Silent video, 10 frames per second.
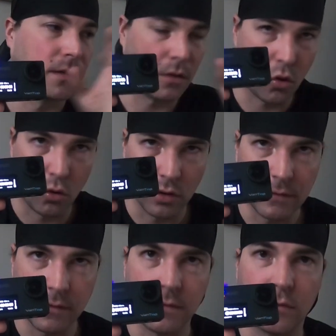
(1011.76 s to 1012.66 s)

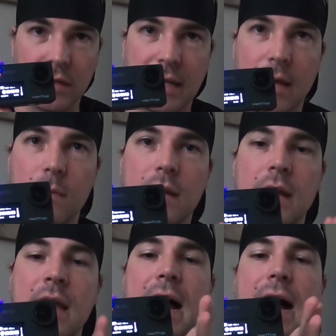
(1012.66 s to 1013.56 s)
everything what they gave
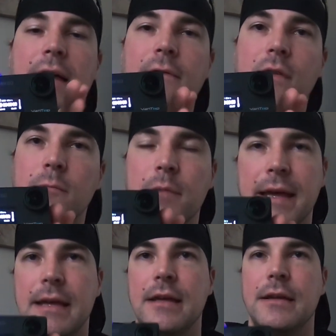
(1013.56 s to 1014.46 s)
me, I will
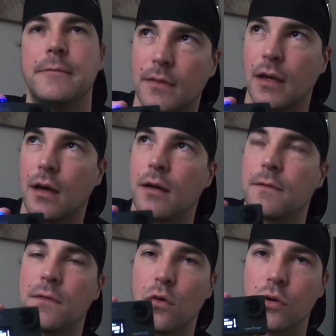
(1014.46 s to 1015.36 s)
pay
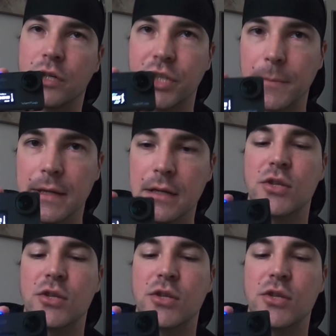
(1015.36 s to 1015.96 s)
for shipping.